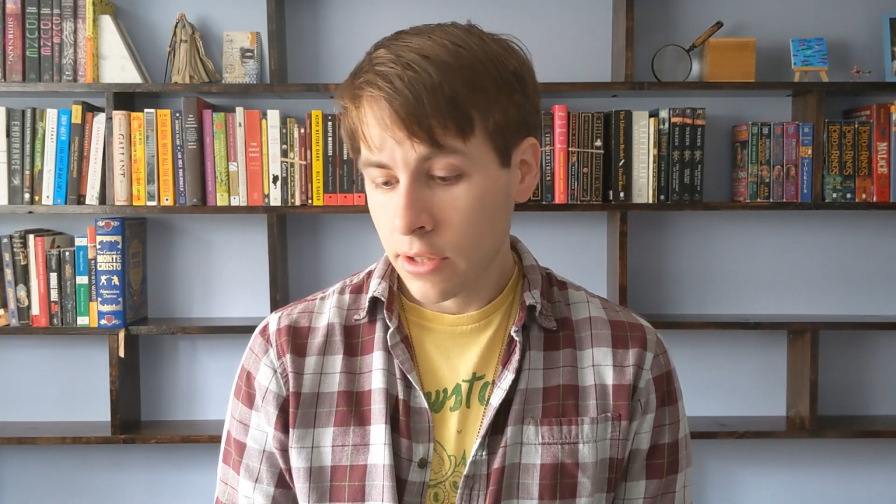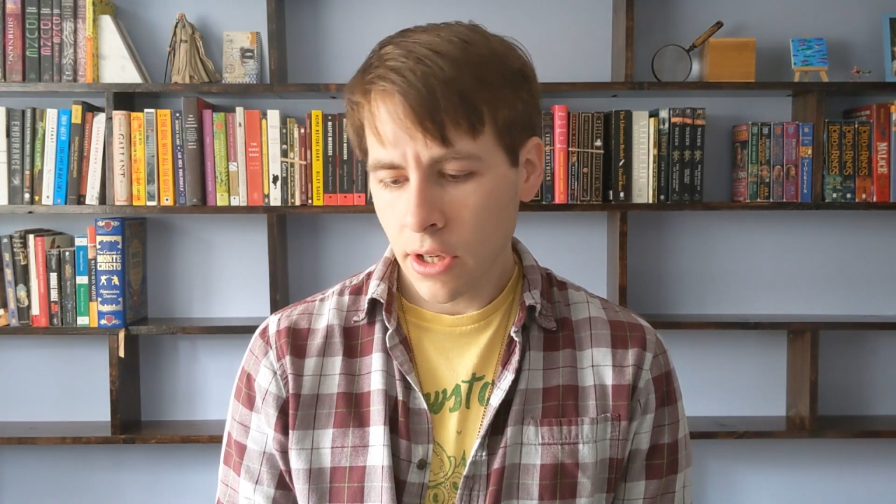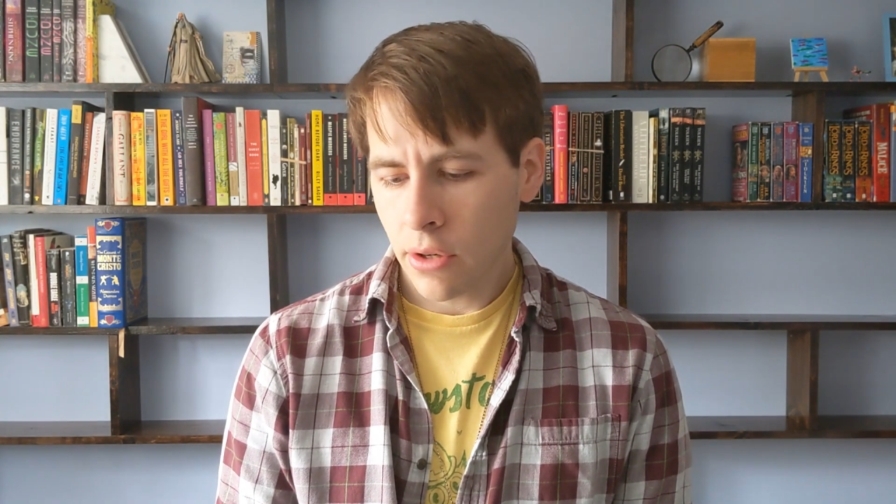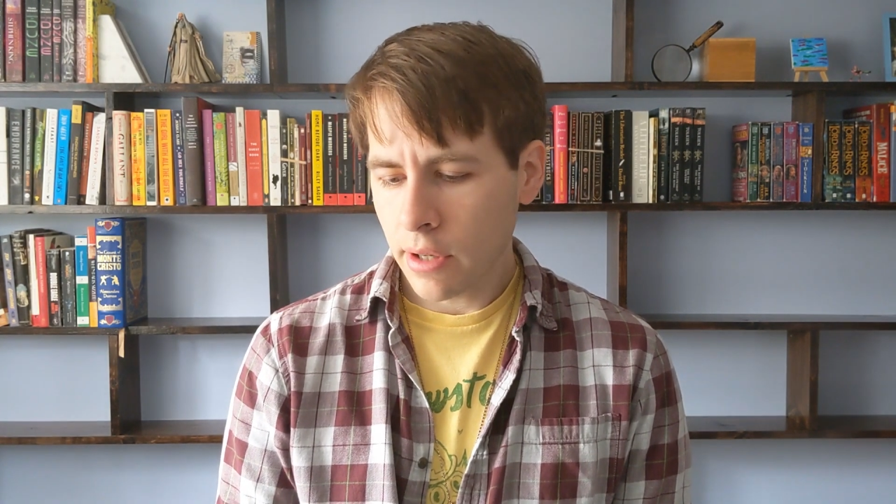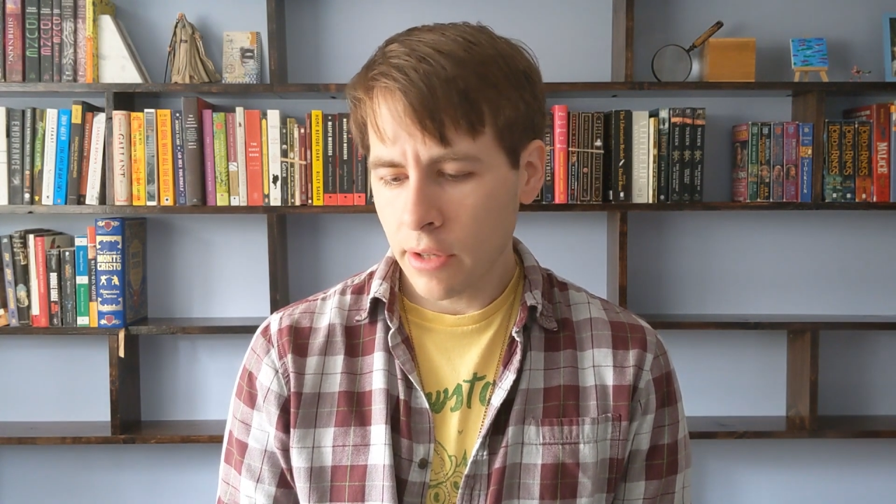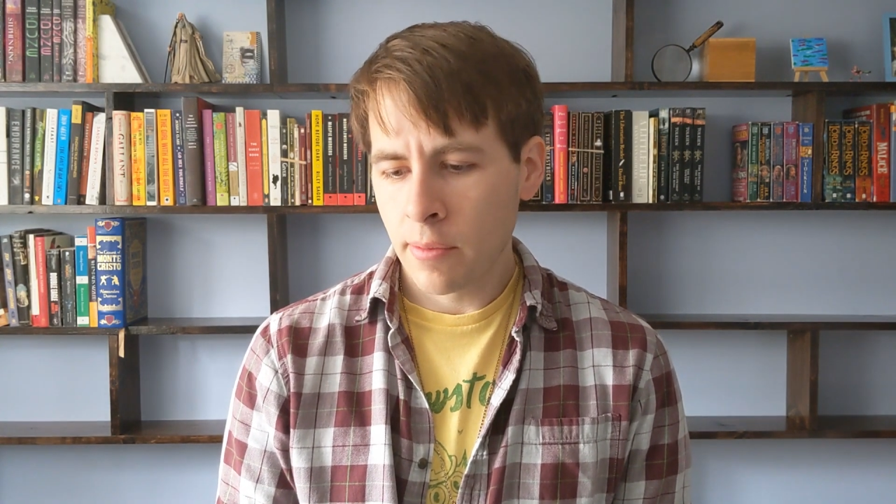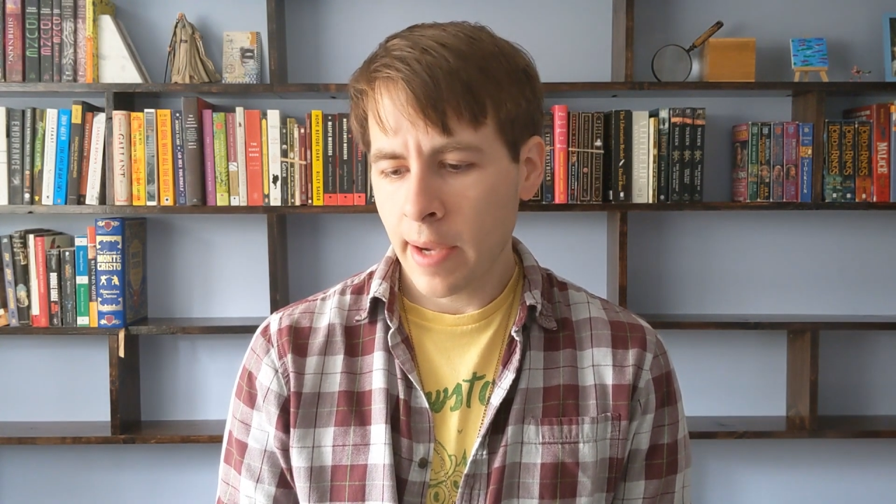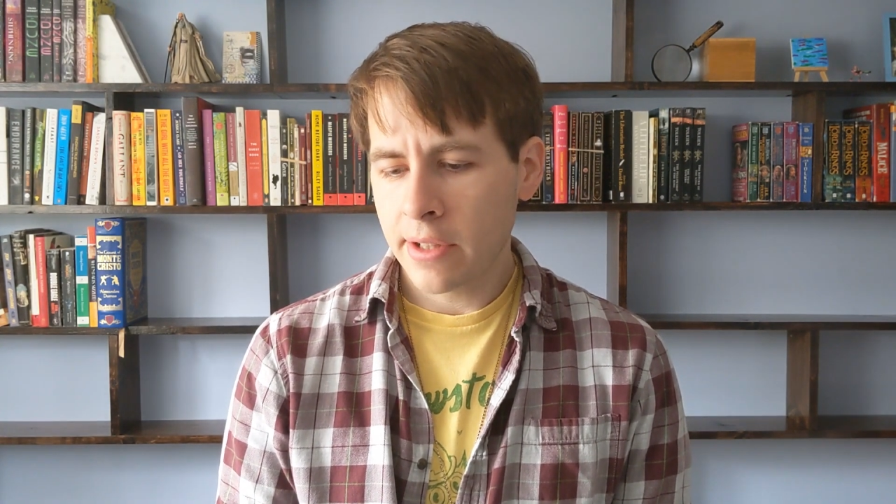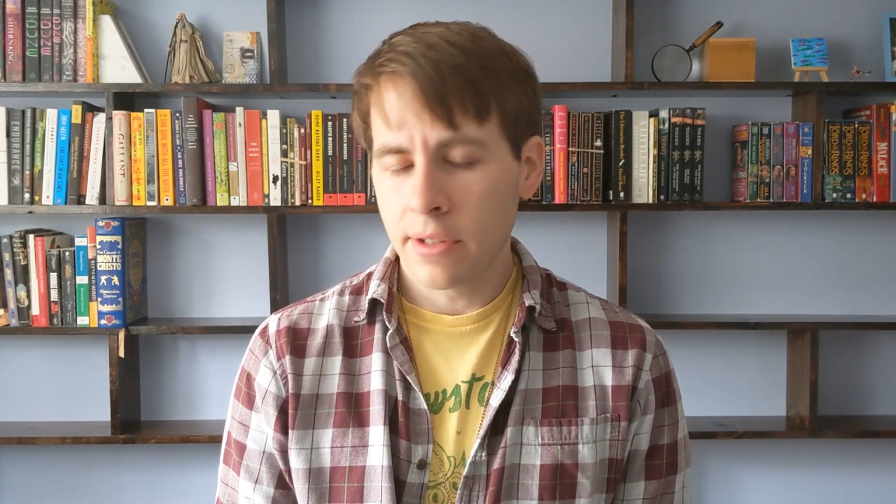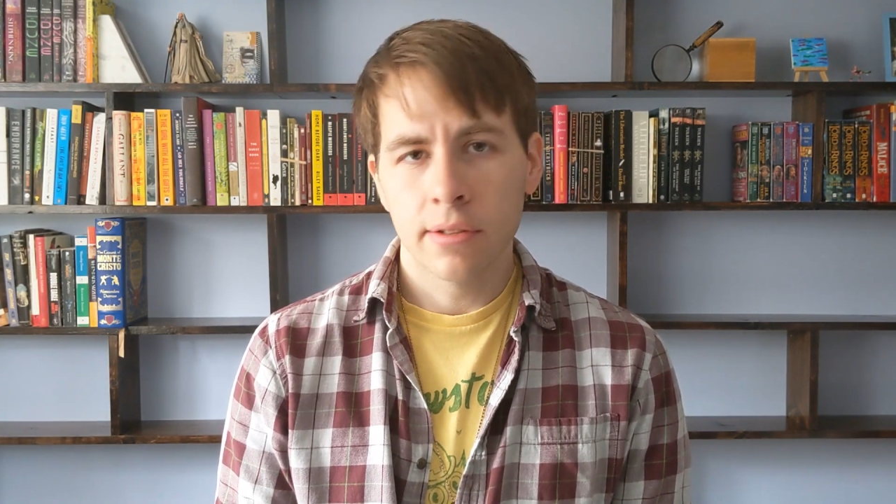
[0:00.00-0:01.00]
So, a
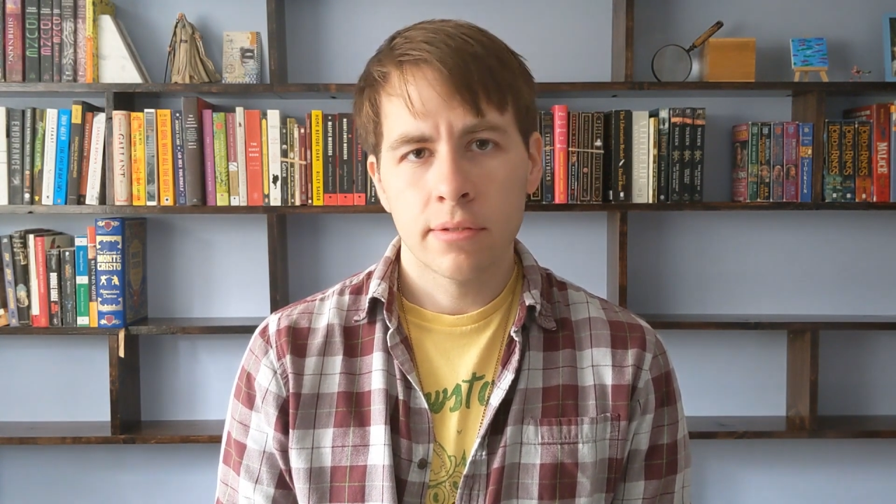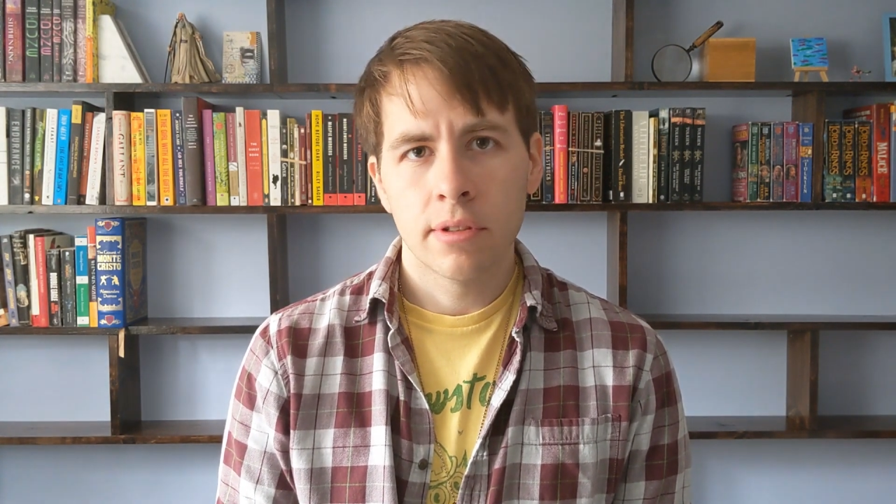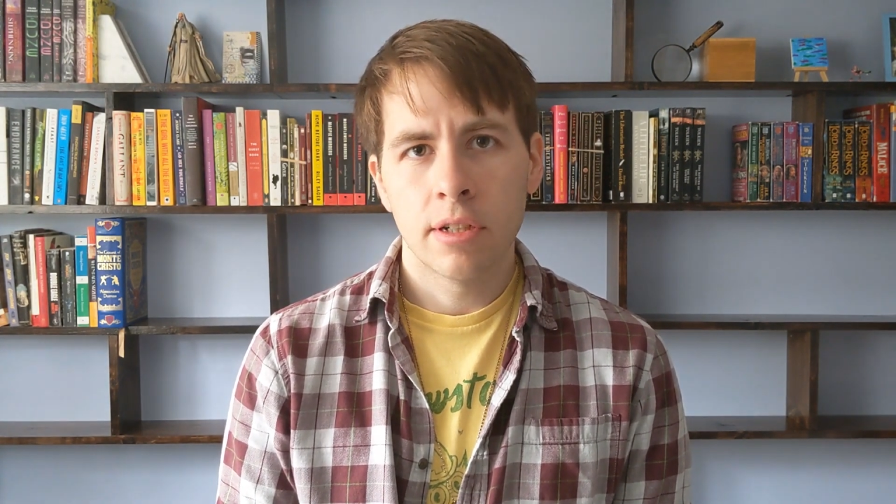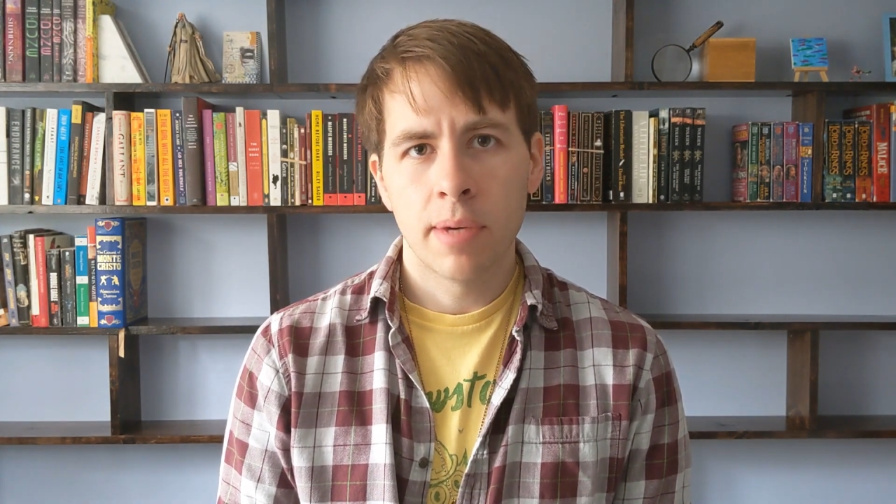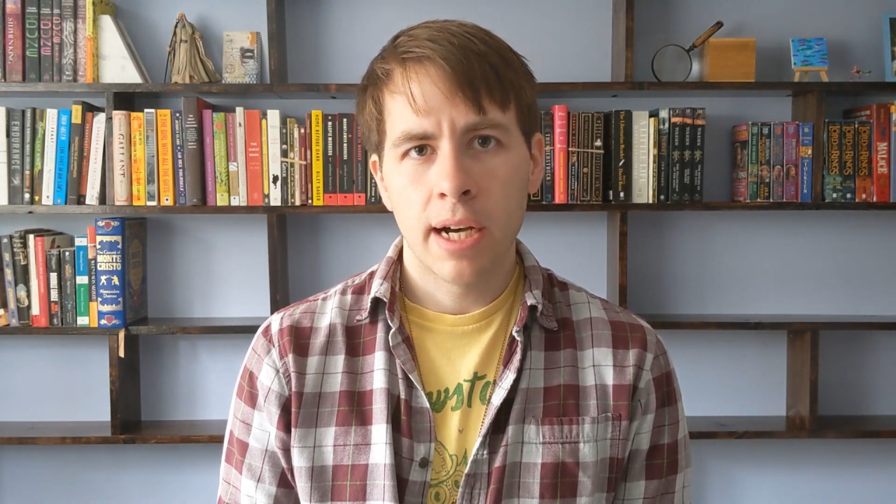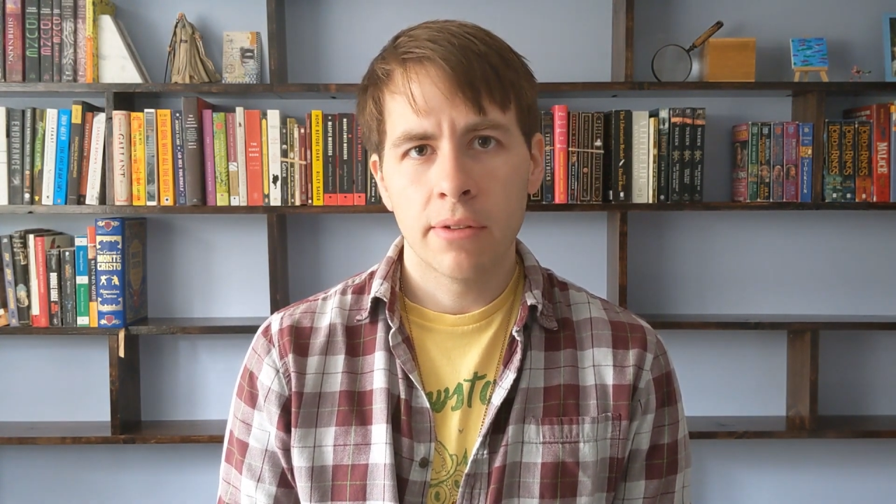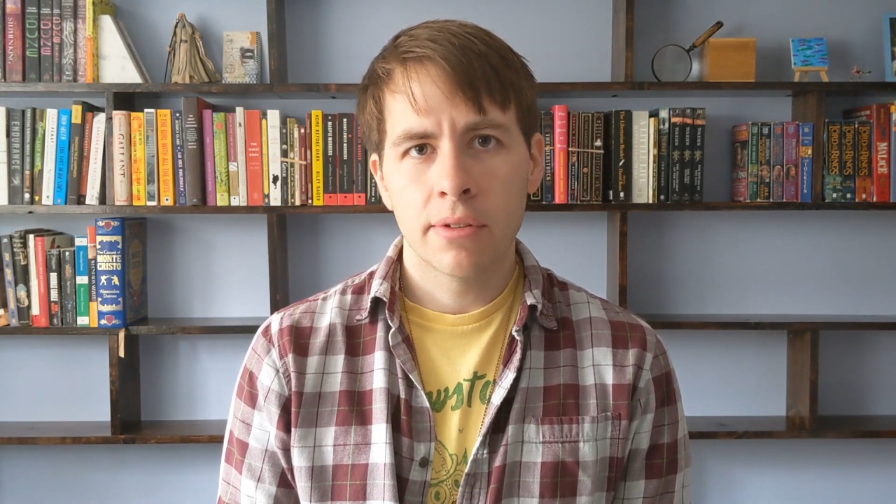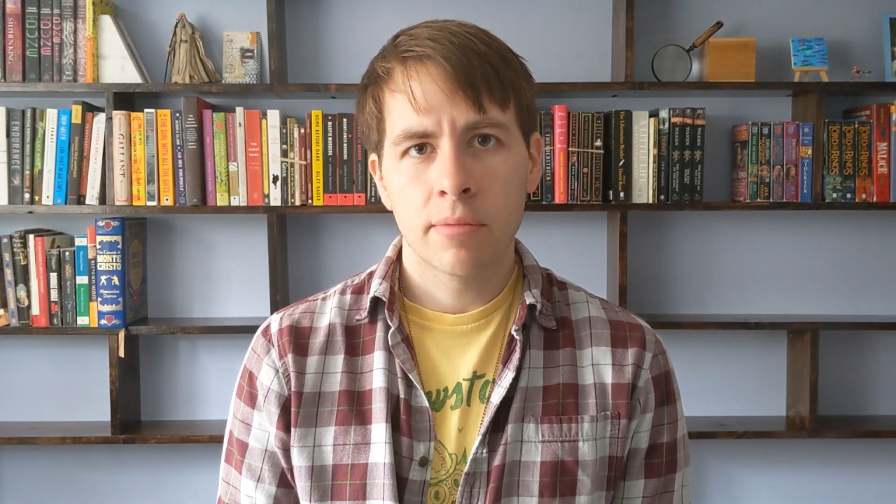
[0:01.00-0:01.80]
reminder about